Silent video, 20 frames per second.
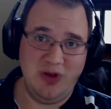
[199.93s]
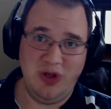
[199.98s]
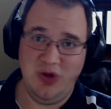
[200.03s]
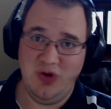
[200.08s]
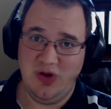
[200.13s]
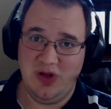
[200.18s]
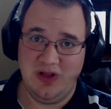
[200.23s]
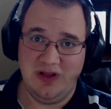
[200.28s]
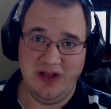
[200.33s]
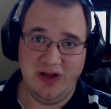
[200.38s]
I mean,
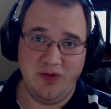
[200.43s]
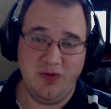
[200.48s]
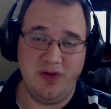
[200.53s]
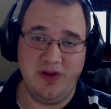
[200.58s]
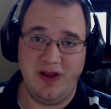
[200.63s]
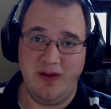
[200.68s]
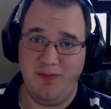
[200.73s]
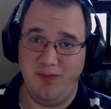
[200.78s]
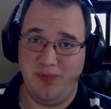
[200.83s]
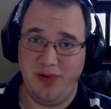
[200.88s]
you can
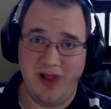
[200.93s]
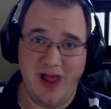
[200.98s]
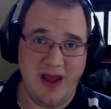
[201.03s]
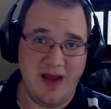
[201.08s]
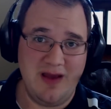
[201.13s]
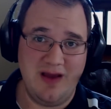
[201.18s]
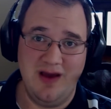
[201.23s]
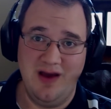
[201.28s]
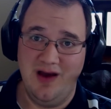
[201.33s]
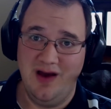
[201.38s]
literally
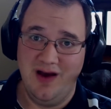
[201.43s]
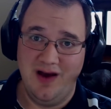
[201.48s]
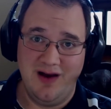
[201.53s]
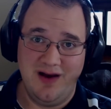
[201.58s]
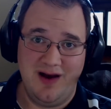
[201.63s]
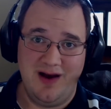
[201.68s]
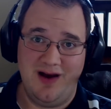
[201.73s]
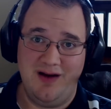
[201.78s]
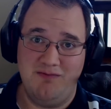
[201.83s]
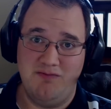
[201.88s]
play
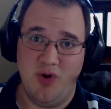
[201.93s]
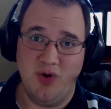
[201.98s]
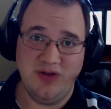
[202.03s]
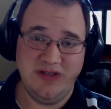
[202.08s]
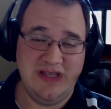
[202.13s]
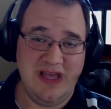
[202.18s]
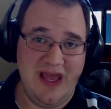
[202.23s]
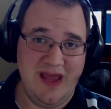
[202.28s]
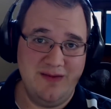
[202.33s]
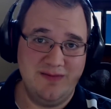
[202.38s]

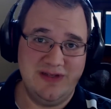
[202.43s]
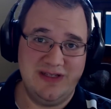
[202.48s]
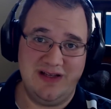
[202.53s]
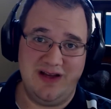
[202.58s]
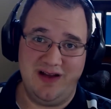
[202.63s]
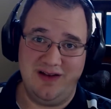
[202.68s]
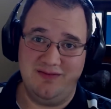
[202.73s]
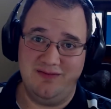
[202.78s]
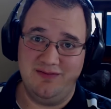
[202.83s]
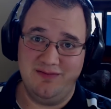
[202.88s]
most
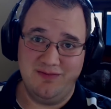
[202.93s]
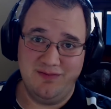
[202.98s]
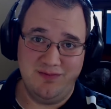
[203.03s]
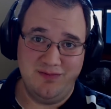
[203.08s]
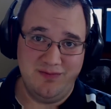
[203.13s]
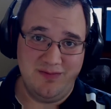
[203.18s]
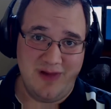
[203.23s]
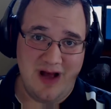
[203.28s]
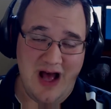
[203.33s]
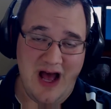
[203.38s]
games on
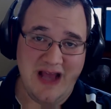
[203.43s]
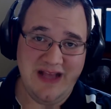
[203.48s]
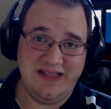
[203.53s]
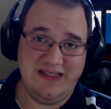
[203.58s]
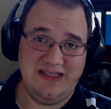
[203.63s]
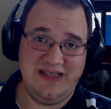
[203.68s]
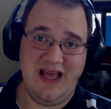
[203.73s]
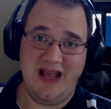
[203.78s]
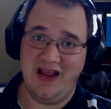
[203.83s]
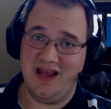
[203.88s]
high
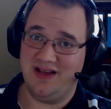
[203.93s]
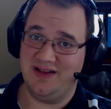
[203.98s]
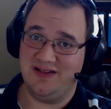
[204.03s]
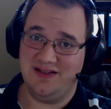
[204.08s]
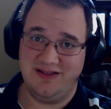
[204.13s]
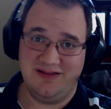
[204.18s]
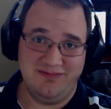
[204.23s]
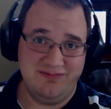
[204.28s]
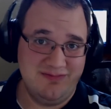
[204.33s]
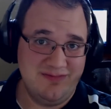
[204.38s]

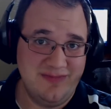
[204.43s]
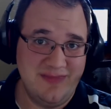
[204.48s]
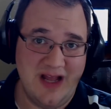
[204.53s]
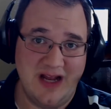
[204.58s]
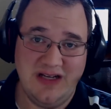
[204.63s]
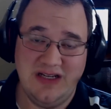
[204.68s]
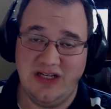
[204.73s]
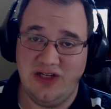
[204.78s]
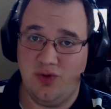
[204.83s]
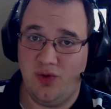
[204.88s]
settings,
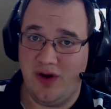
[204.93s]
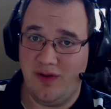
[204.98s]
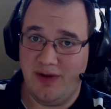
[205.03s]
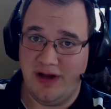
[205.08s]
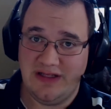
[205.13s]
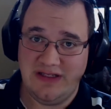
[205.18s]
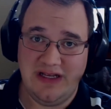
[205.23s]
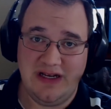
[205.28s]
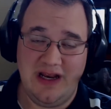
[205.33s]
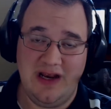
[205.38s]
1920
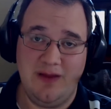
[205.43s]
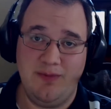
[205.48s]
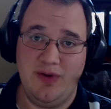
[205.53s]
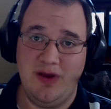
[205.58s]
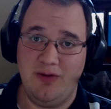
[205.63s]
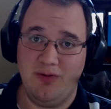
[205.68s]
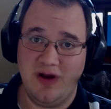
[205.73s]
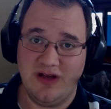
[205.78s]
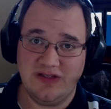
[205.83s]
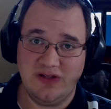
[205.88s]
by
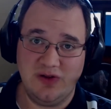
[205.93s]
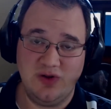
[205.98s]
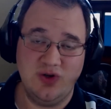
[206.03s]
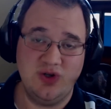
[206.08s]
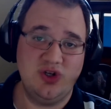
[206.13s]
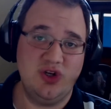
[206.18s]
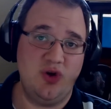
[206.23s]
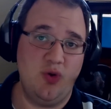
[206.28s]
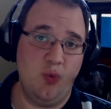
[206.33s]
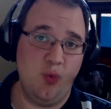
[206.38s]
1080p
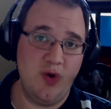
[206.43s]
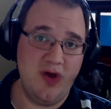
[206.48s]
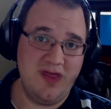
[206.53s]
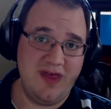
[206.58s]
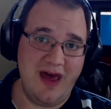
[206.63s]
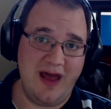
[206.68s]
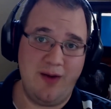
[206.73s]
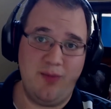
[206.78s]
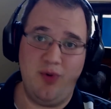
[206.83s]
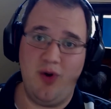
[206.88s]
resolution
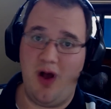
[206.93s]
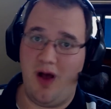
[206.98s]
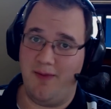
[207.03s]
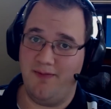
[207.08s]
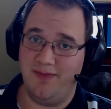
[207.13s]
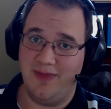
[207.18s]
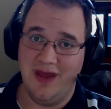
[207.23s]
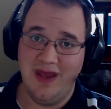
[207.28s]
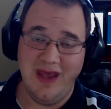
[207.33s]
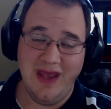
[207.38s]
without a
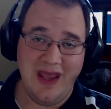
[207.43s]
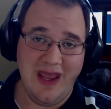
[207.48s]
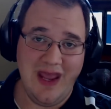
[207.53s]
problem,